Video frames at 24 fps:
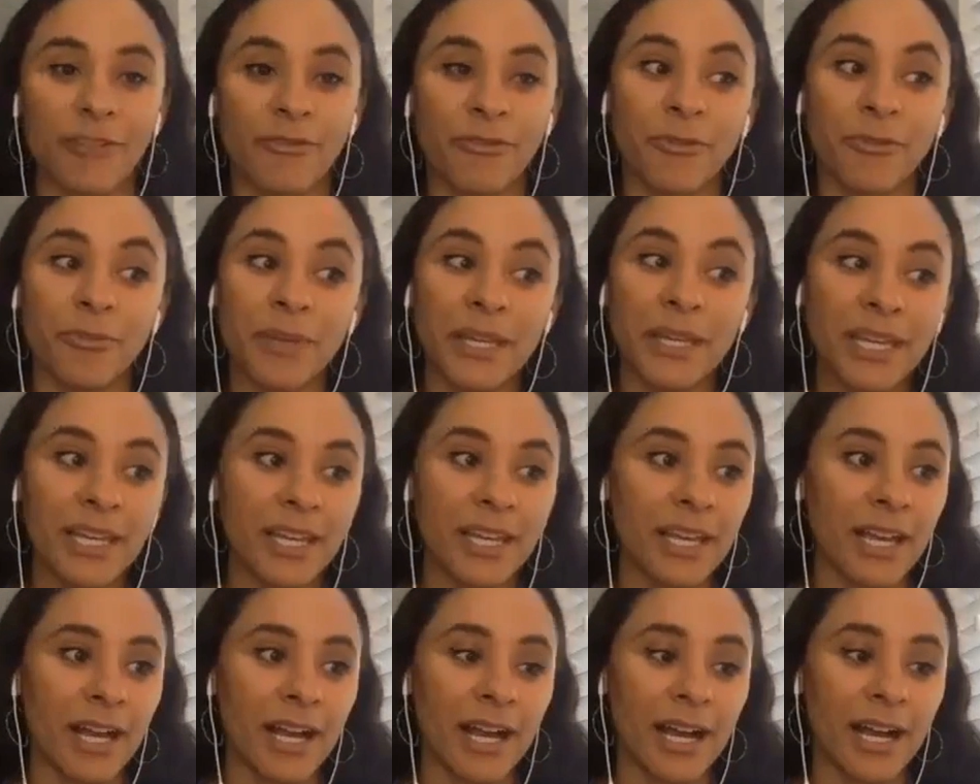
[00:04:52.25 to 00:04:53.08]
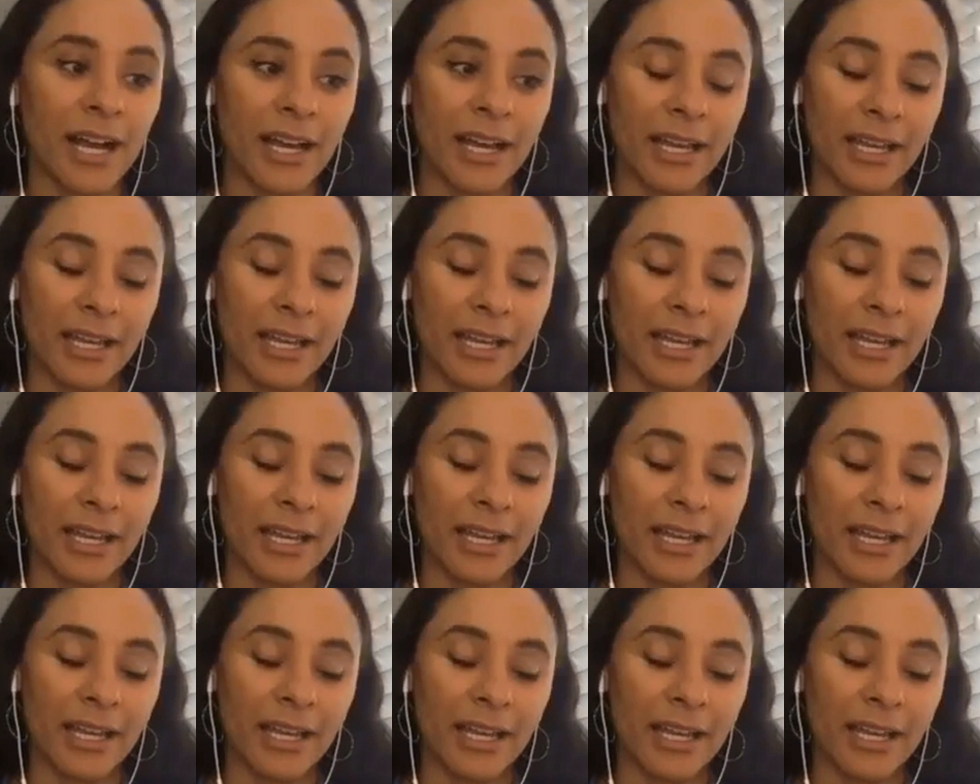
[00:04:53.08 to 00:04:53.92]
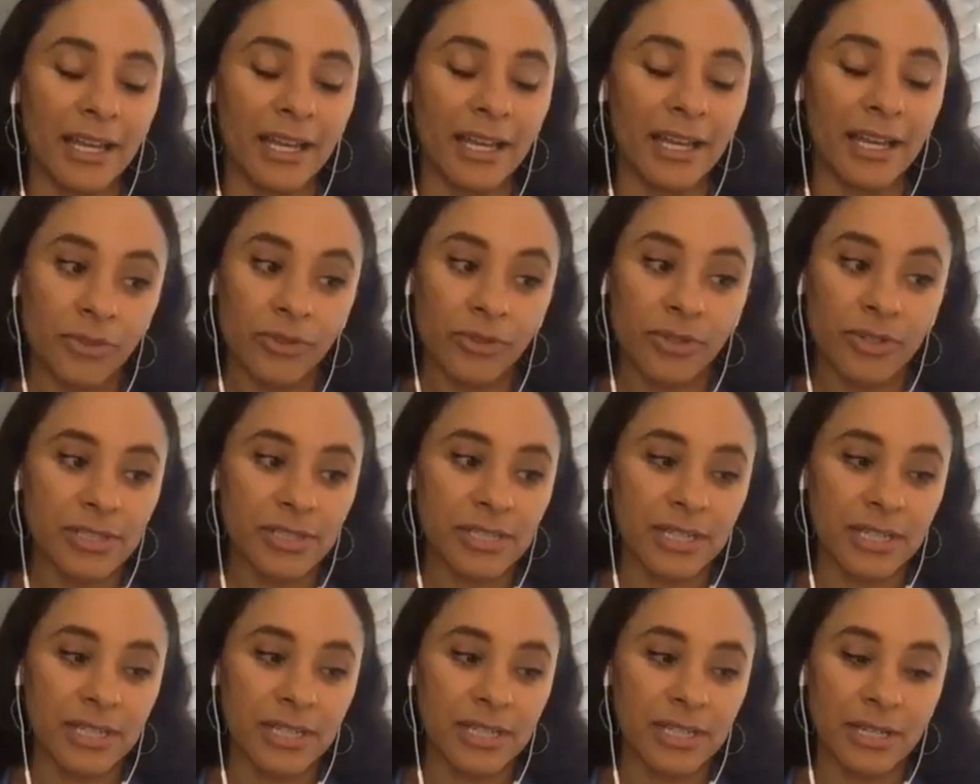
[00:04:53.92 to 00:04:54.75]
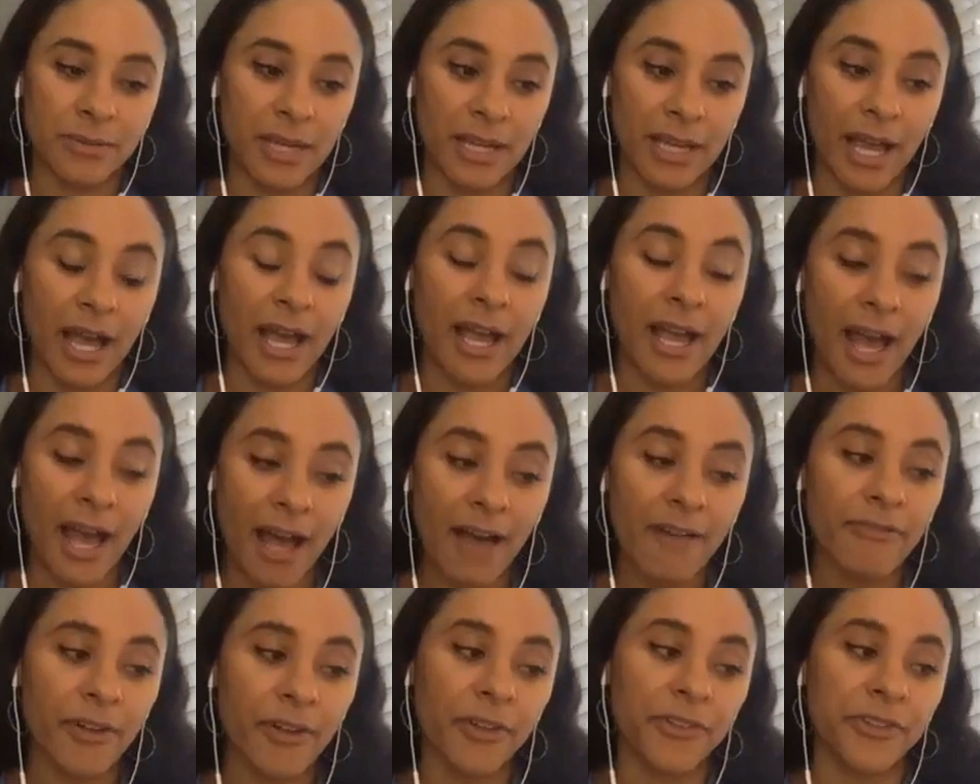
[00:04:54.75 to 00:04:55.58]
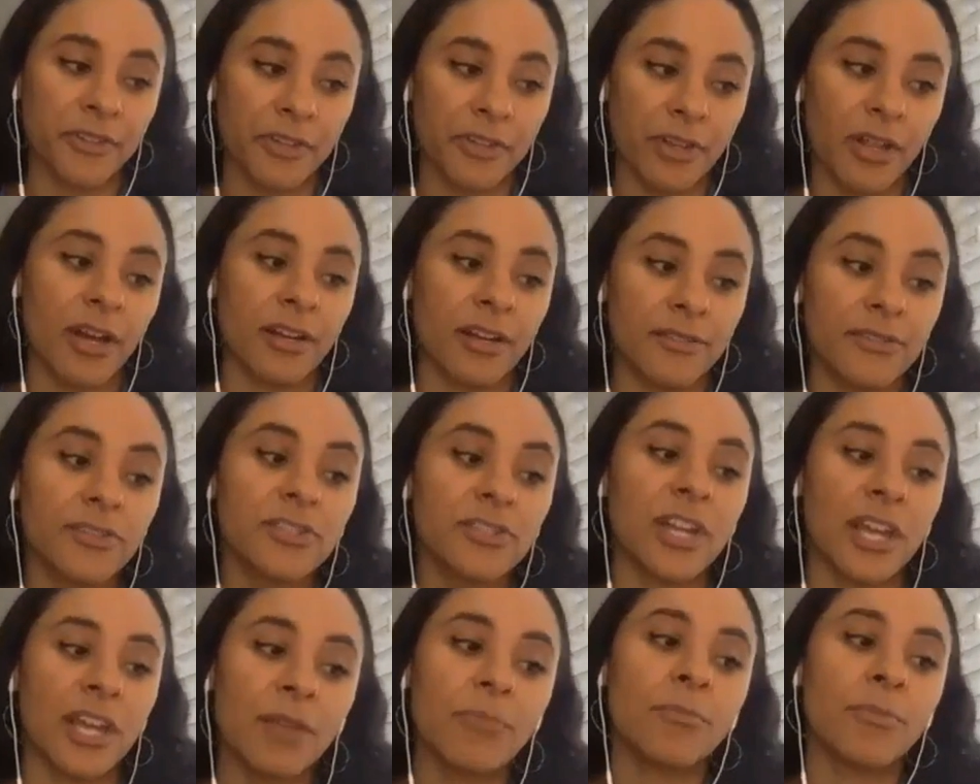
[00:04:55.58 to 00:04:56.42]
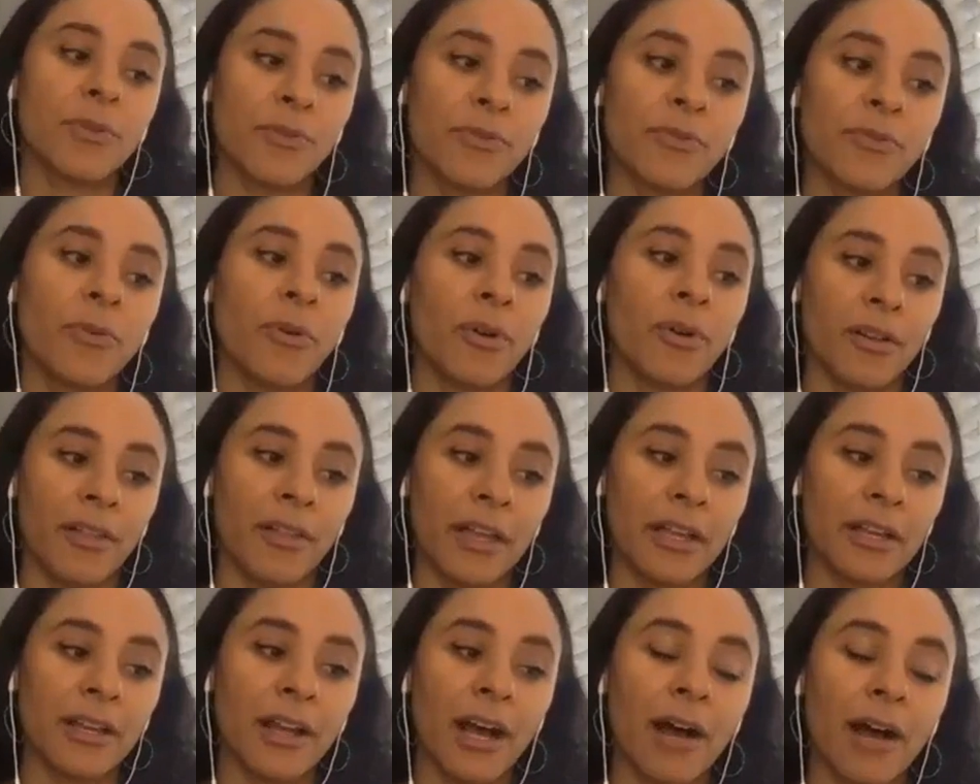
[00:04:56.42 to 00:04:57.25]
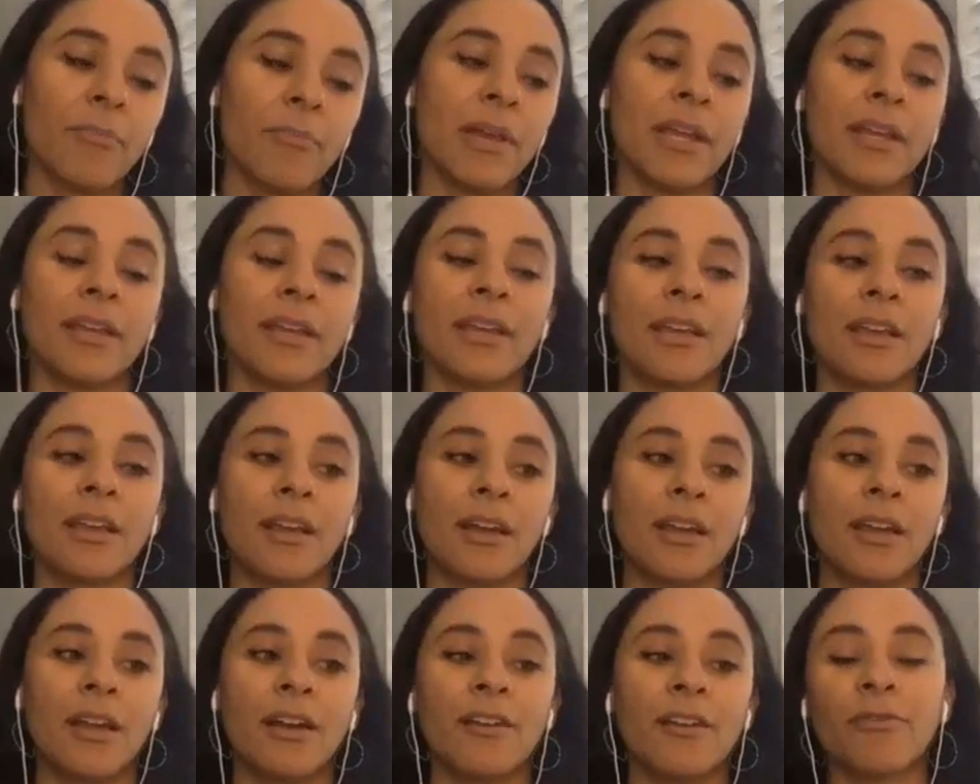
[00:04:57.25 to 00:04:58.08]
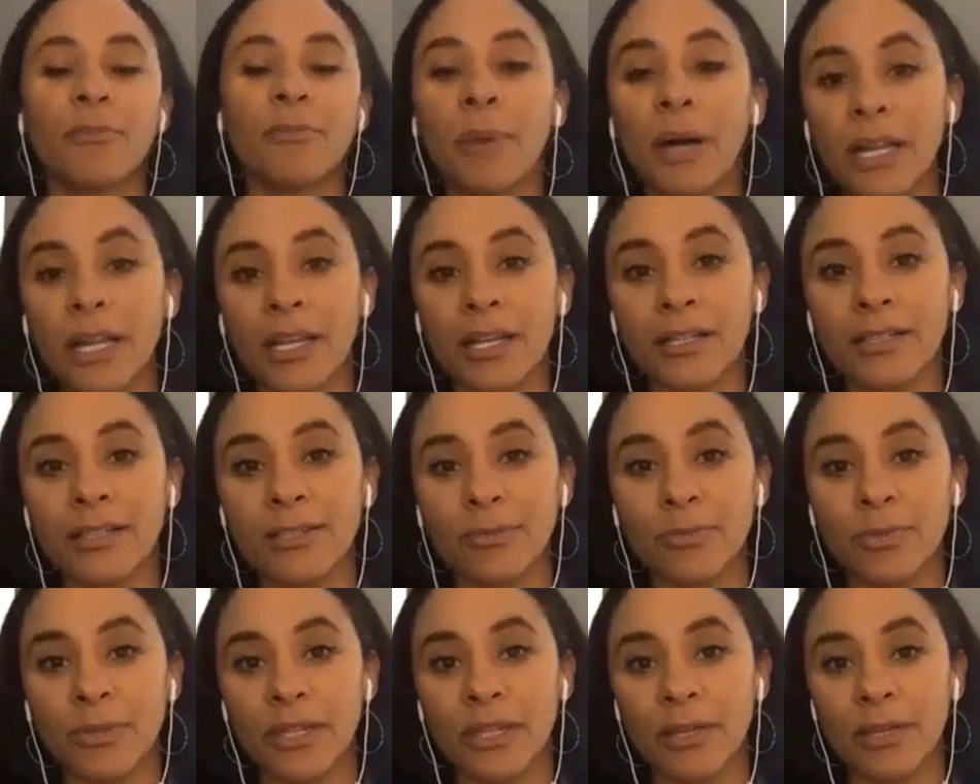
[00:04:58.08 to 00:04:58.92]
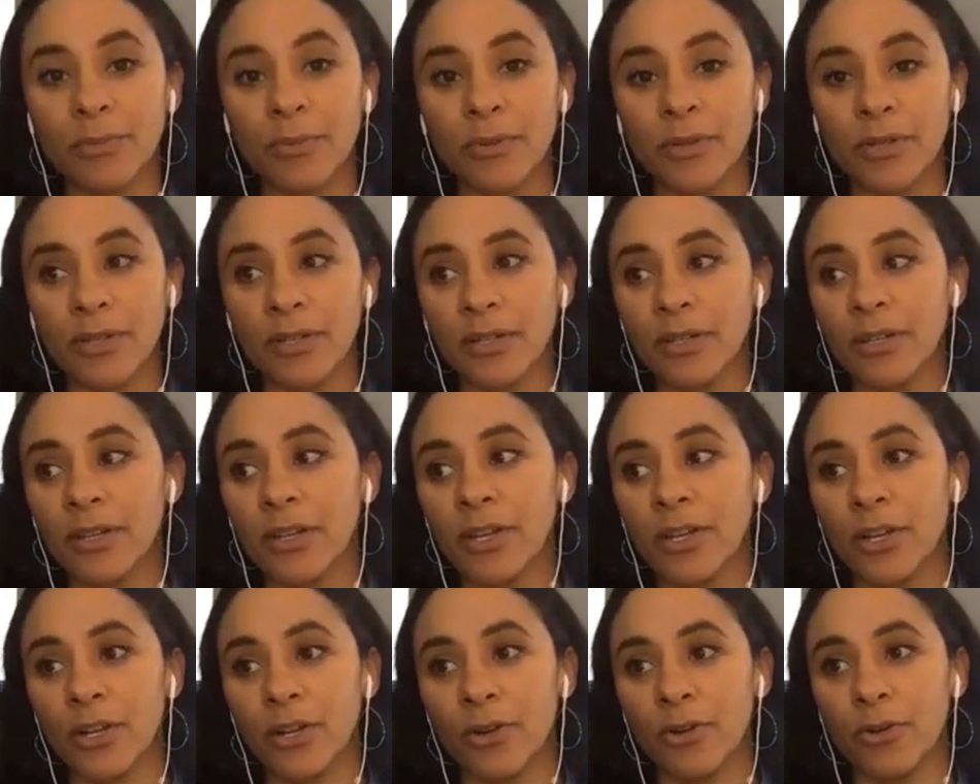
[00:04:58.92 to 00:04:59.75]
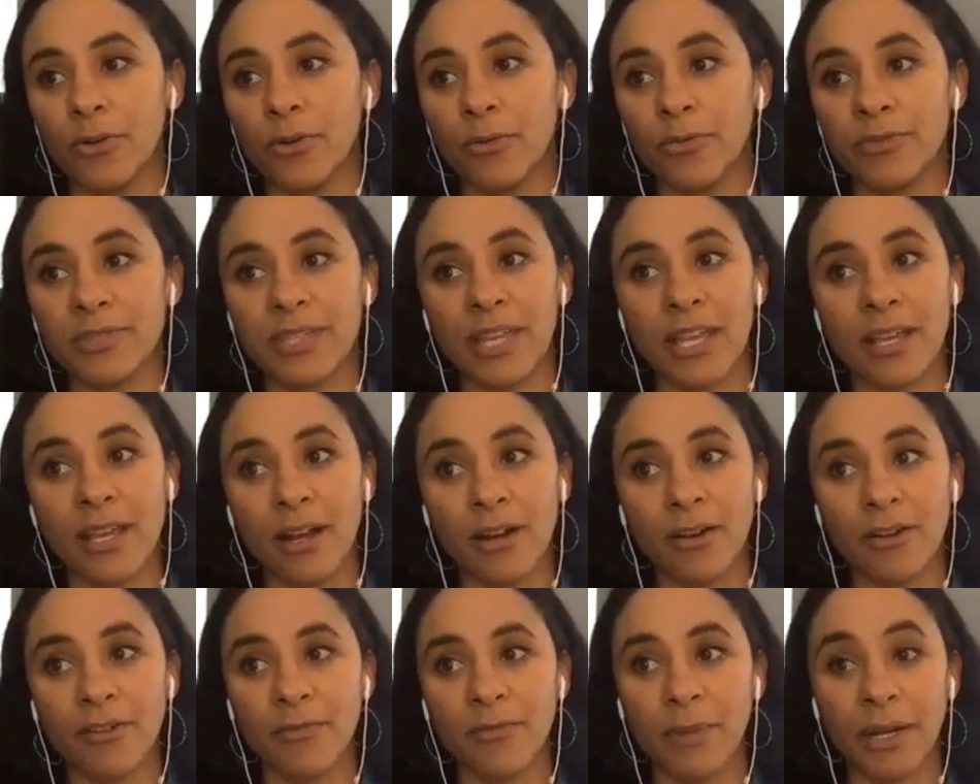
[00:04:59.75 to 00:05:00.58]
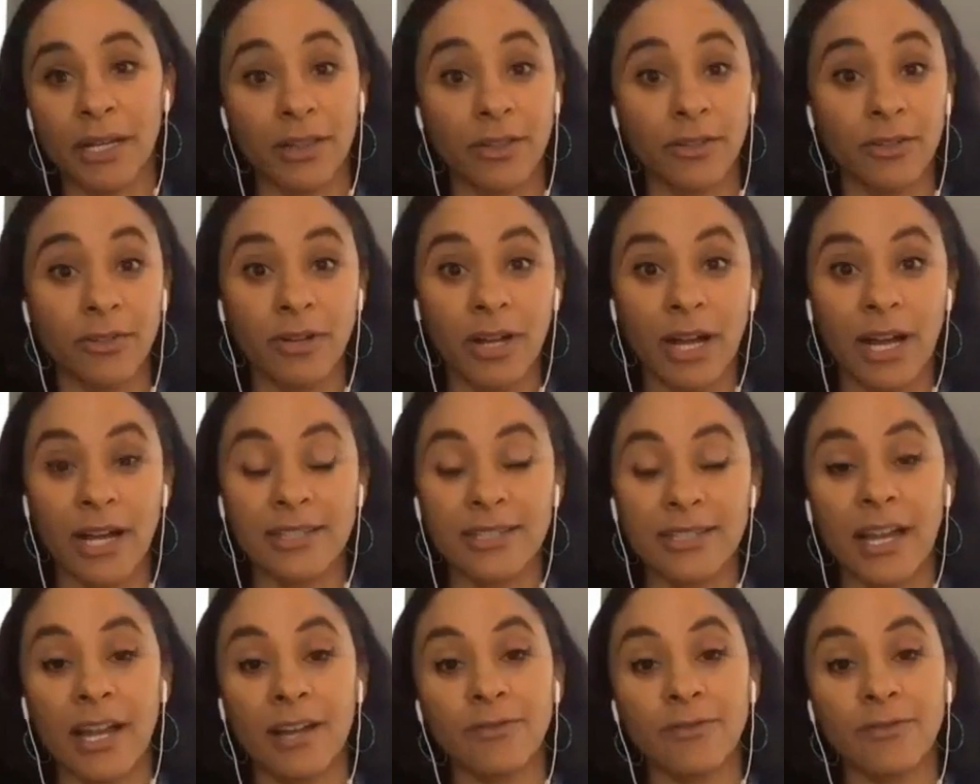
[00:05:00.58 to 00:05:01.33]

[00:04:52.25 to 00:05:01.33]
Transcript: And for me, I looked and I'm like, I have felt a lot of shame before, like not making enough money to be able to, you know, take care of my little guys.